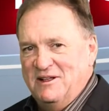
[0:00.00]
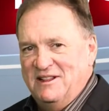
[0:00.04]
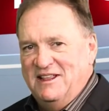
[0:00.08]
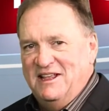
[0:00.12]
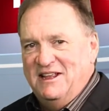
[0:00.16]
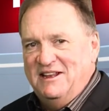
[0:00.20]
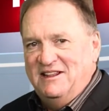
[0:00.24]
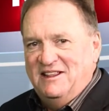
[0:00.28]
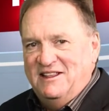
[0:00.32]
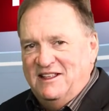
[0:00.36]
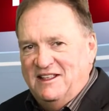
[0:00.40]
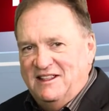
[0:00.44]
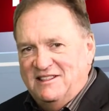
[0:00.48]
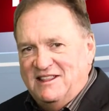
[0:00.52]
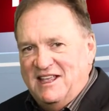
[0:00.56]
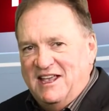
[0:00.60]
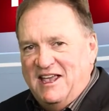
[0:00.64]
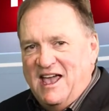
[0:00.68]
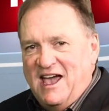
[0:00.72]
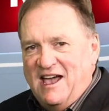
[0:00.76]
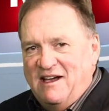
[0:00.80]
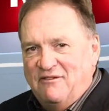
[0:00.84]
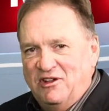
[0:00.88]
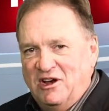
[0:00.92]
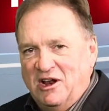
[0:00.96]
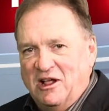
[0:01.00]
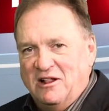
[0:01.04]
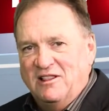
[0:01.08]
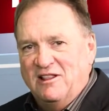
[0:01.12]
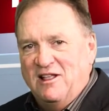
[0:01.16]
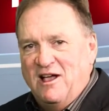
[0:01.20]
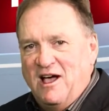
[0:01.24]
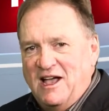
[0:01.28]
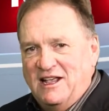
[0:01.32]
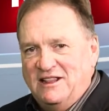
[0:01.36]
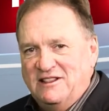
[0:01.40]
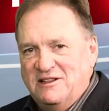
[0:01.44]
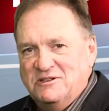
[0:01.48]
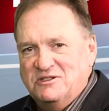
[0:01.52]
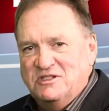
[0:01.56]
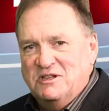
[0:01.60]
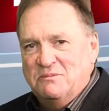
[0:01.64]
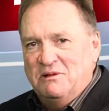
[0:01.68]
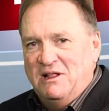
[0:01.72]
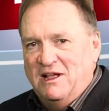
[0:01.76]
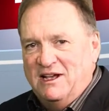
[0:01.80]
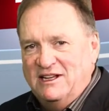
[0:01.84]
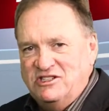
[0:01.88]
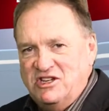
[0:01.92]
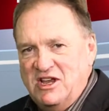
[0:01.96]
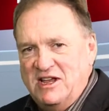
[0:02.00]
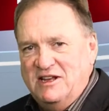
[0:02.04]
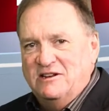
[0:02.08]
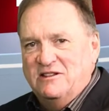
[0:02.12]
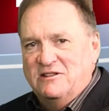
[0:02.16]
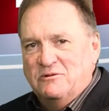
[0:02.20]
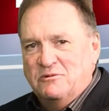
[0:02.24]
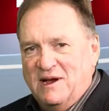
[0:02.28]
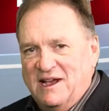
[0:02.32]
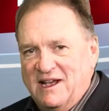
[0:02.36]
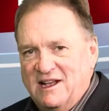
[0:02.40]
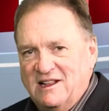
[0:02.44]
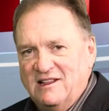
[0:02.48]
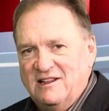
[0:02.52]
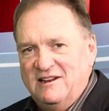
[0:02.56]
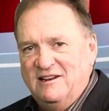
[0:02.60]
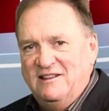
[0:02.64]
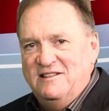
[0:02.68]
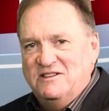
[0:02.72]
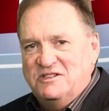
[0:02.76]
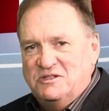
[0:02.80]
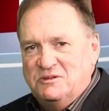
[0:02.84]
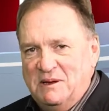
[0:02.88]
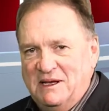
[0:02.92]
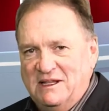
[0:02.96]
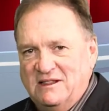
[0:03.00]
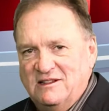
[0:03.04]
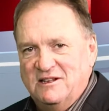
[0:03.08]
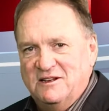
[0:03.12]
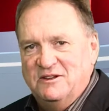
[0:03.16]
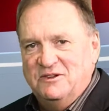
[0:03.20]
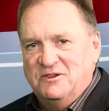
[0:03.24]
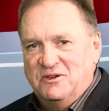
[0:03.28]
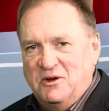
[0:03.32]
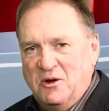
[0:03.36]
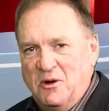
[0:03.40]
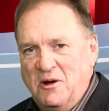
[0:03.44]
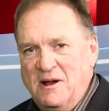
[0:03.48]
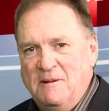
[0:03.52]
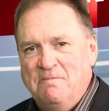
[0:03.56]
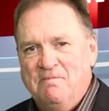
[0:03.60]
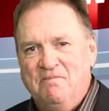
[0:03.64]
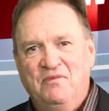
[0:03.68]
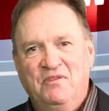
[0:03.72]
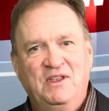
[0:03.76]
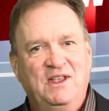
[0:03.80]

and they haven't aligned their supply chain to the reality of the speed that is occurring.